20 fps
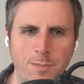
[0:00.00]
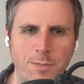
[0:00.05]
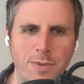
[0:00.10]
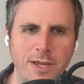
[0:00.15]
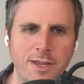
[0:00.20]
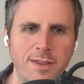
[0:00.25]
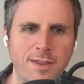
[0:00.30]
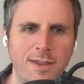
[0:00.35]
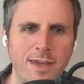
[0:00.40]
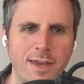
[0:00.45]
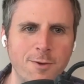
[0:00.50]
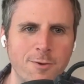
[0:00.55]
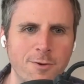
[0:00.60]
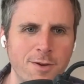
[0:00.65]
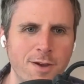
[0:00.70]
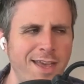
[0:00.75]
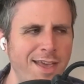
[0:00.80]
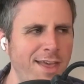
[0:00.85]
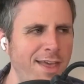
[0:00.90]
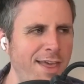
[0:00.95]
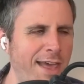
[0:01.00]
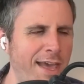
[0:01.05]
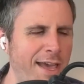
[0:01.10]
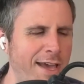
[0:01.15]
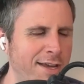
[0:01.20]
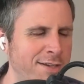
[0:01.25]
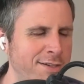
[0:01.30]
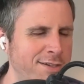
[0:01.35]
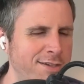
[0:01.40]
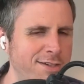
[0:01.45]
big thing.
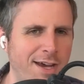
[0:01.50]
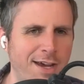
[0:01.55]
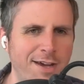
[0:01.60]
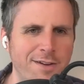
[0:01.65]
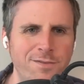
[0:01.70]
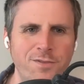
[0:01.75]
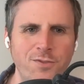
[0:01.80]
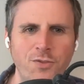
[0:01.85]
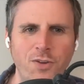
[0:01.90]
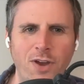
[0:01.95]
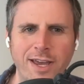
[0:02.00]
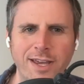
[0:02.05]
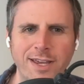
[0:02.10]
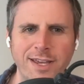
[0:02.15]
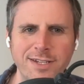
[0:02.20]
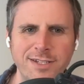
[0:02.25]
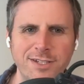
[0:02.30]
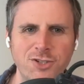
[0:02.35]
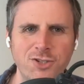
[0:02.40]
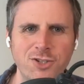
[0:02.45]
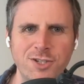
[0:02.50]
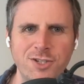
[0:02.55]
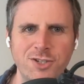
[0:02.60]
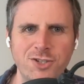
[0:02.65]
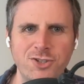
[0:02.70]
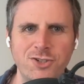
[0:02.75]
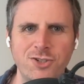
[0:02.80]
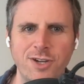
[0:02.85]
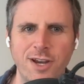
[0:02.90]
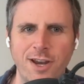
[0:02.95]
And I guess, just
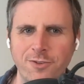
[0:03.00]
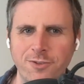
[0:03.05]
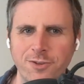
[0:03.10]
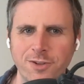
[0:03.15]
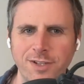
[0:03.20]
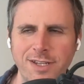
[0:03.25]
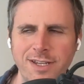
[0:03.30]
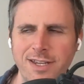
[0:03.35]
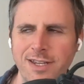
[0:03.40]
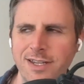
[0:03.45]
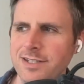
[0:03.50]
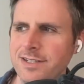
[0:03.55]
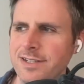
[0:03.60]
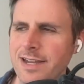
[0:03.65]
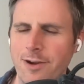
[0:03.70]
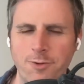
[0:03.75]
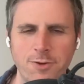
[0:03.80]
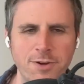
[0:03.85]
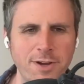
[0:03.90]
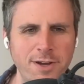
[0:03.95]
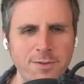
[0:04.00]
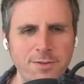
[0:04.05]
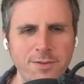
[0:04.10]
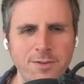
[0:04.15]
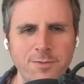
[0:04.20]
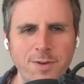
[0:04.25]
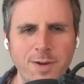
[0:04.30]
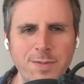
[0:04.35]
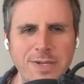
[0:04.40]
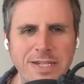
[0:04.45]
generally soured on
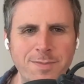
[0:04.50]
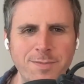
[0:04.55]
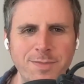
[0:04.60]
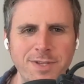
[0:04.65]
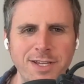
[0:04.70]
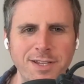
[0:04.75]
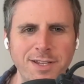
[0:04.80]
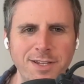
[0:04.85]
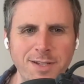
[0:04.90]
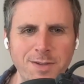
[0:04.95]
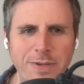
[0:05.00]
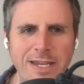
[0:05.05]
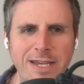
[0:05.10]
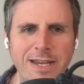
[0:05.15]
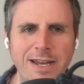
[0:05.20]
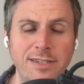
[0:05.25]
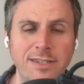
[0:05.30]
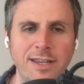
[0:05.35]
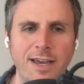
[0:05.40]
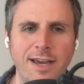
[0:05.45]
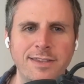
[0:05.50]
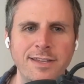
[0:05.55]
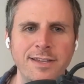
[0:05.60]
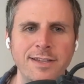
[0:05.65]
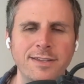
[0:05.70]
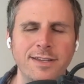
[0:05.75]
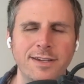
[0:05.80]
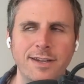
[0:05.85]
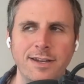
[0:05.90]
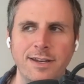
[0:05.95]
WebAssembly a little bit. I
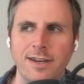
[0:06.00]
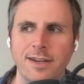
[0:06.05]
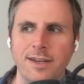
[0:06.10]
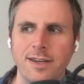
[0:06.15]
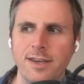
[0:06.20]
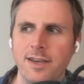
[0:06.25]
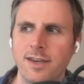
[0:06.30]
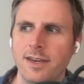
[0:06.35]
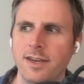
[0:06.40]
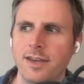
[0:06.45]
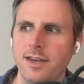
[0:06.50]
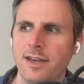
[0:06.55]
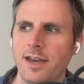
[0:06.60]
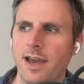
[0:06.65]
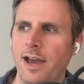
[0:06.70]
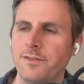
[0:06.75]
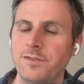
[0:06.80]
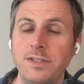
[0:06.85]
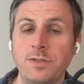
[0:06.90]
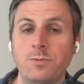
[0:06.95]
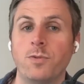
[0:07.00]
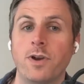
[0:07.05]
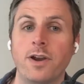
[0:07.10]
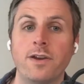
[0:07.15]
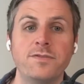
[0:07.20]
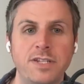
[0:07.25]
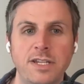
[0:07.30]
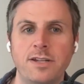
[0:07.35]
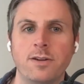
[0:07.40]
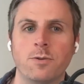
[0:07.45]
think that where
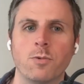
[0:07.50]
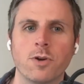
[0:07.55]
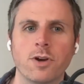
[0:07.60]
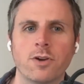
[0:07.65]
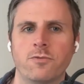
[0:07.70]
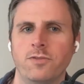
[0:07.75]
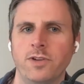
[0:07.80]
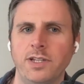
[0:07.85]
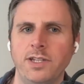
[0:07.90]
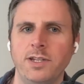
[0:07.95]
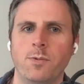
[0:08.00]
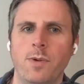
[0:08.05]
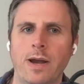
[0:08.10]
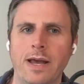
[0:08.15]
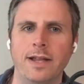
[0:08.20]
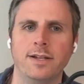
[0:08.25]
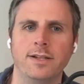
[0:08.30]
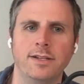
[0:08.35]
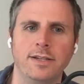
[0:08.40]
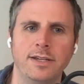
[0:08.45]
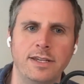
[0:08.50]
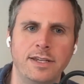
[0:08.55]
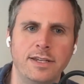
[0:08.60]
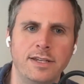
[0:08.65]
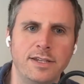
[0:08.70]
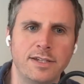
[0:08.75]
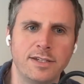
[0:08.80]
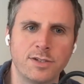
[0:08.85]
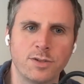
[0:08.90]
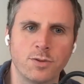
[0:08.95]
I've seen it work really well
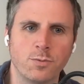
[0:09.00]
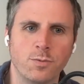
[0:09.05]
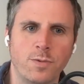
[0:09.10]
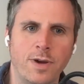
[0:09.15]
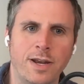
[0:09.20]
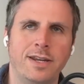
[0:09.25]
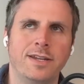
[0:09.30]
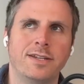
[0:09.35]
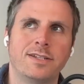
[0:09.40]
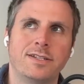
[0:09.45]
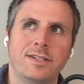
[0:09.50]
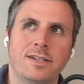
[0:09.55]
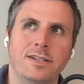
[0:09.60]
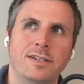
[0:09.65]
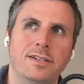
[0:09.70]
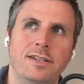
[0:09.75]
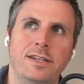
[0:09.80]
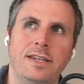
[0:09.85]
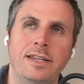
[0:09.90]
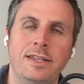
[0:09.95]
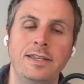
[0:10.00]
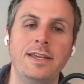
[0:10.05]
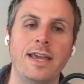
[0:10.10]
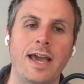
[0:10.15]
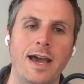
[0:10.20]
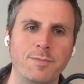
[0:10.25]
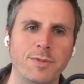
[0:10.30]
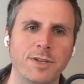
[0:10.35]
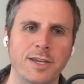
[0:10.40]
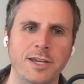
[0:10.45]
is when it's in the
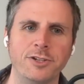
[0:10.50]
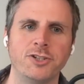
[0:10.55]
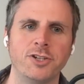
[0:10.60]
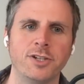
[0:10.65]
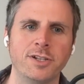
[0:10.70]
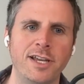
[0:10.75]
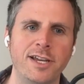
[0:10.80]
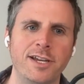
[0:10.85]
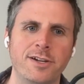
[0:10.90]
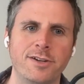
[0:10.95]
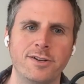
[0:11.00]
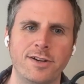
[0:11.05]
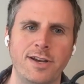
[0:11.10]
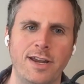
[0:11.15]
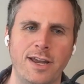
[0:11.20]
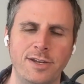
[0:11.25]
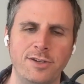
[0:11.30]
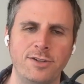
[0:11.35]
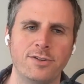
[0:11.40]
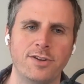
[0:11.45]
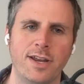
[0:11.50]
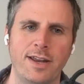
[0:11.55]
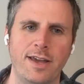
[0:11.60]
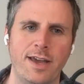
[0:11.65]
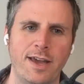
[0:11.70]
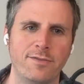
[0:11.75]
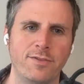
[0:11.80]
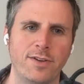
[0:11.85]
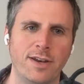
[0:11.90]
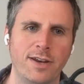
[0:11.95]
application layer and you kind of
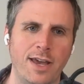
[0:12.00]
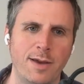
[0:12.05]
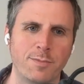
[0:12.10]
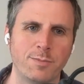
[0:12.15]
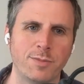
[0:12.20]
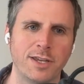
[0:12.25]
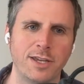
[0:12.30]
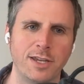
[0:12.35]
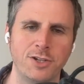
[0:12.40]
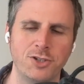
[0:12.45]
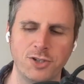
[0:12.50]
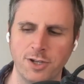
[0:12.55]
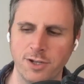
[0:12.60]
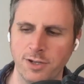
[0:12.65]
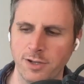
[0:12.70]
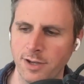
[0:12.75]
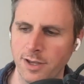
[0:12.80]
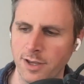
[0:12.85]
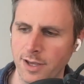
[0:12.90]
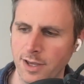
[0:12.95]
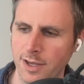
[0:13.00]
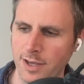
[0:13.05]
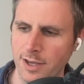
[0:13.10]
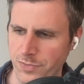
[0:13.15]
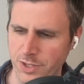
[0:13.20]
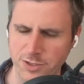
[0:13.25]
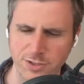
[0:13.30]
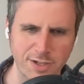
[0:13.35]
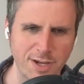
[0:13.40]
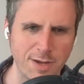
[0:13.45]
have an application.
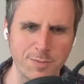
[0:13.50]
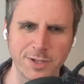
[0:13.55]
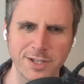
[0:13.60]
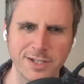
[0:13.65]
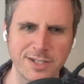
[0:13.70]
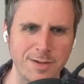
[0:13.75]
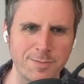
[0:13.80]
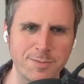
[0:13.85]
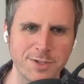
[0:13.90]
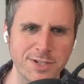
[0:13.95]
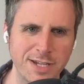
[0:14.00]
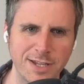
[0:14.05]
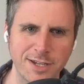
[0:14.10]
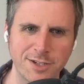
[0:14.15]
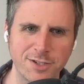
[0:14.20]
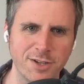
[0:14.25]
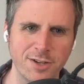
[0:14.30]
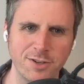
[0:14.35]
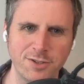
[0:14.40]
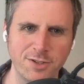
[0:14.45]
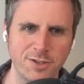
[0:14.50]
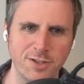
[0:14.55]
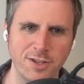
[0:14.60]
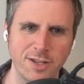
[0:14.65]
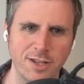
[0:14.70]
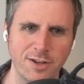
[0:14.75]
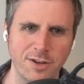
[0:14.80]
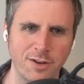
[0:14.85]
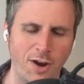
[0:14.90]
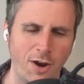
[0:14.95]
There's a couple examples I like to go to
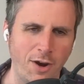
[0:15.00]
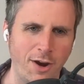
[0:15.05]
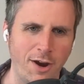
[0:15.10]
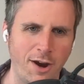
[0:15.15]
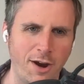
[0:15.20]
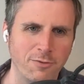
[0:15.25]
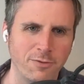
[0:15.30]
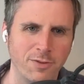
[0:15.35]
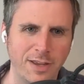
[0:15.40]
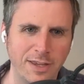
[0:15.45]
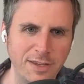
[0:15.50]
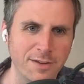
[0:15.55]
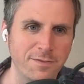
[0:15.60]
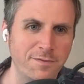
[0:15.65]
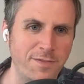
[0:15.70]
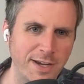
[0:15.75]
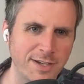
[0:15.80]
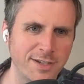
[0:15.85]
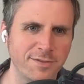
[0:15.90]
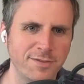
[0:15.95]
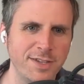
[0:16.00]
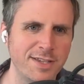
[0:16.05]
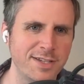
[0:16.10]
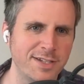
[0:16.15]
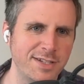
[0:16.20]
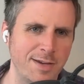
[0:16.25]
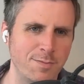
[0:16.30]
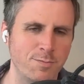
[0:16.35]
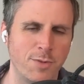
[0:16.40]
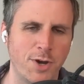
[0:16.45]
that are like effectively the
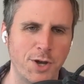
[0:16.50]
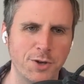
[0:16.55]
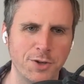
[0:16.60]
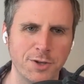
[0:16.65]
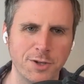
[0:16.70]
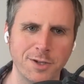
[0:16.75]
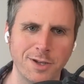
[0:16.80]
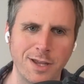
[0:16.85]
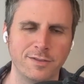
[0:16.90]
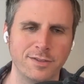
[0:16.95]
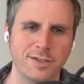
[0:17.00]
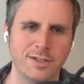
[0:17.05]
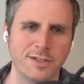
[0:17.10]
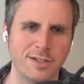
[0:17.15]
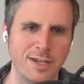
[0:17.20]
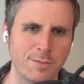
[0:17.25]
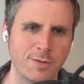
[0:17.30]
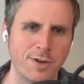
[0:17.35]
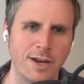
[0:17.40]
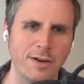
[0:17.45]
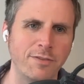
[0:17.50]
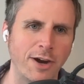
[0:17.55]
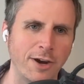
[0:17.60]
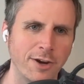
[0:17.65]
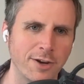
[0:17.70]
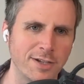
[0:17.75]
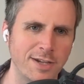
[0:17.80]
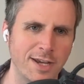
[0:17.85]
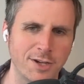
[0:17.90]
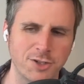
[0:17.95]
same model, the same kind of
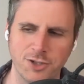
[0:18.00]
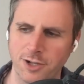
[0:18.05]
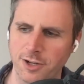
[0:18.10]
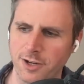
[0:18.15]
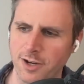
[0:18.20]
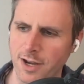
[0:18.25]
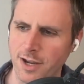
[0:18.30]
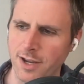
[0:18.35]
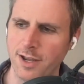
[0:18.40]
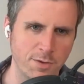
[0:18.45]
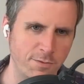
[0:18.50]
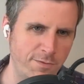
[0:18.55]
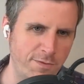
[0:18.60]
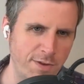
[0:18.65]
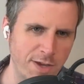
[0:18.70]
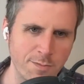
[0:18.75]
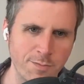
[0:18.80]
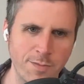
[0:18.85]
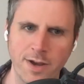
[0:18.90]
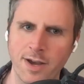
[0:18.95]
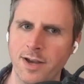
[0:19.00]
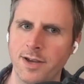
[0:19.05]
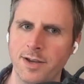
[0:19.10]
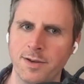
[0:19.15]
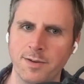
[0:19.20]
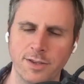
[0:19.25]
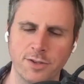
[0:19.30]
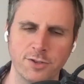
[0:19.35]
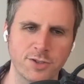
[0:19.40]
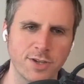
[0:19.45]
architecture.
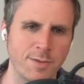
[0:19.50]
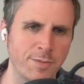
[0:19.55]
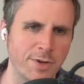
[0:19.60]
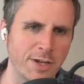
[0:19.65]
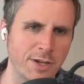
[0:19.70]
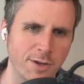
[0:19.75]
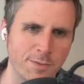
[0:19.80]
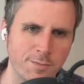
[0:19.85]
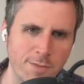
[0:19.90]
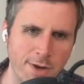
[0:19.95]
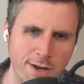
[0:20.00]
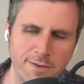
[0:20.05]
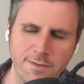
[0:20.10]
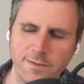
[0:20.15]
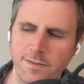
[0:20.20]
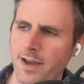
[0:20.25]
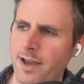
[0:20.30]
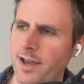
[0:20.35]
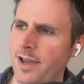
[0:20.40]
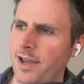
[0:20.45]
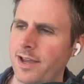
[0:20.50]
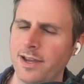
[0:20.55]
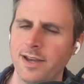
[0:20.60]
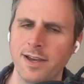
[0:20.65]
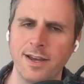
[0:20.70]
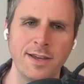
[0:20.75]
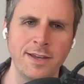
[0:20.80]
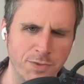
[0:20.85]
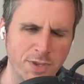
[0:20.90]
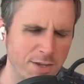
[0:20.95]
Figma, there's a company called Modify,
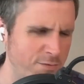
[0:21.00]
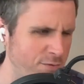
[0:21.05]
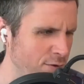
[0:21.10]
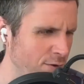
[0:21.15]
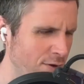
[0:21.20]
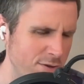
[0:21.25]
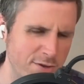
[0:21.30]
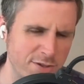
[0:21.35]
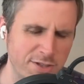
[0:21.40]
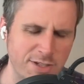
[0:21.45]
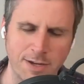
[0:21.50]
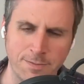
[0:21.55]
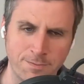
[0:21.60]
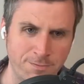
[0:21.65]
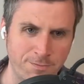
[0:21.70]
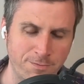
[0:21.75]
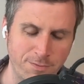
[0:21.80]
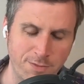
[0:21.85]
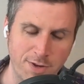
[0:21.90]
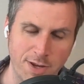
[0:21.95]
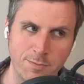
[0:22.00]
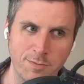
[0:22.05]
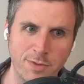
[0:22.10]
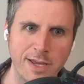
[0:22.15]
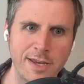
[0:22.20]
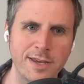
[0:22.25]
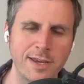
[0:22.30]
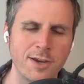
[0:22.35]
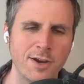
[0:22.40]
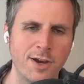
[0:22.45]
a few others that I'm
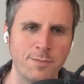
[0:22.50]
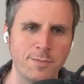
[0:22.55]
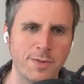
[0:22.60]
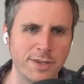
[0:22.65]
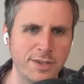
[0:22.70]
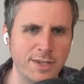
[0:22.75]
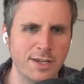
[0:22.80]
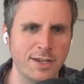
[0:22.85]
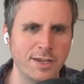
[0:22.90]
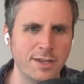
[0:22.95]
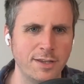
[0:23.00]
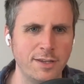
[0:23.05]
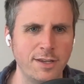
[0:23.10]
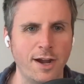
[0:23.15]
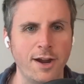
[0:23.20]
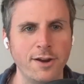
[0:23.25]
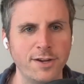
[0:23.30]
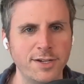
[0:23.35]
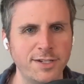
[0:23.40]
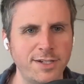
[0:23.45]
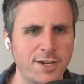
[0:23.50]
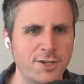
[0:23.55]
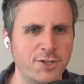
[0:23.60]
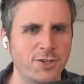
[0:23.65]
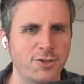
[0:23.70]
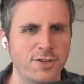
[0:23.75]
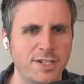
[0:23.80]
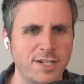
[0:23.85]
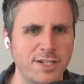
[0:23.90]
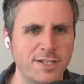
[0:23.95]
blanking on, but the
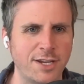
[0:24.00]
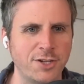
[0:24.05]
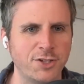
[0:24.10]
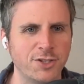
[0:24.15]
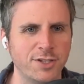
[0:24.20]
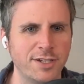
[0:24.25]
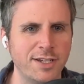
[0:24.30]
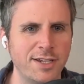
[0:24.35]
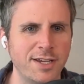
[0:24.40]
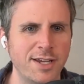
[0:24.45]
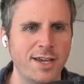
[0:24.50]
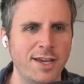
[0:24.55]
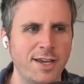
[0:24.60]
architecture is essentially